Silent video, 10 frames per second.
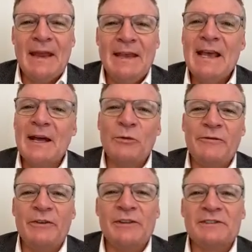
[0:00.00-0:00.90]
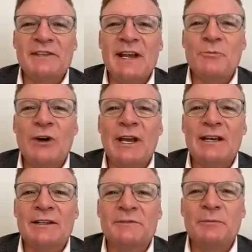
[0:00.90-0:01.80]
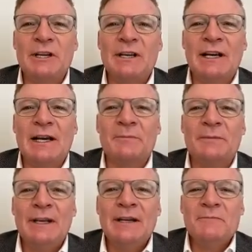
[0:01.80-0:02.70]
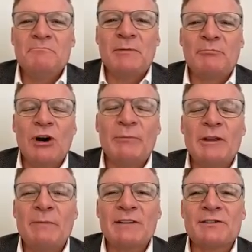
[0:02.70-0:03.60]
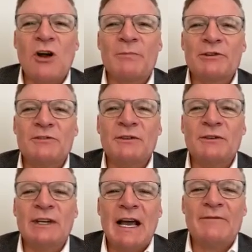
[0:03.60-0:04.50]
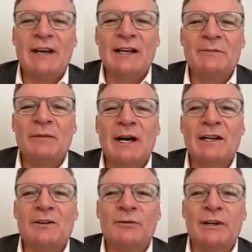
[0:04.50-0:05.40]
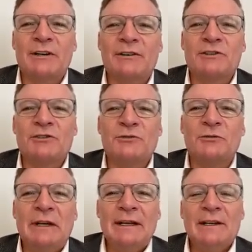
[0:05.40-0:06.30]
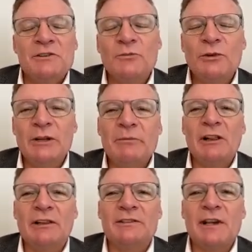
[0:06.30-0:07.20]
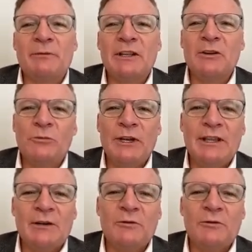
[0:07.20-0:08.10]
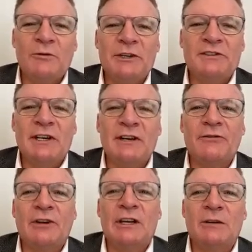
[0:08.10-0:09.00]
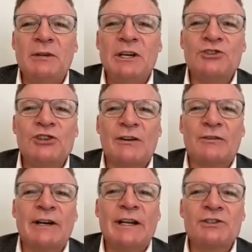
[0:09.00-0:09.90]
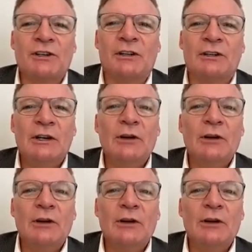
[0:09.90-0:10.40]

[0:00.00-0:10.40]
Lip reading: Yeah, and we feel the same way. It's been probably the best opportunity I've had in my career to really build something that we think will be significant and be a generational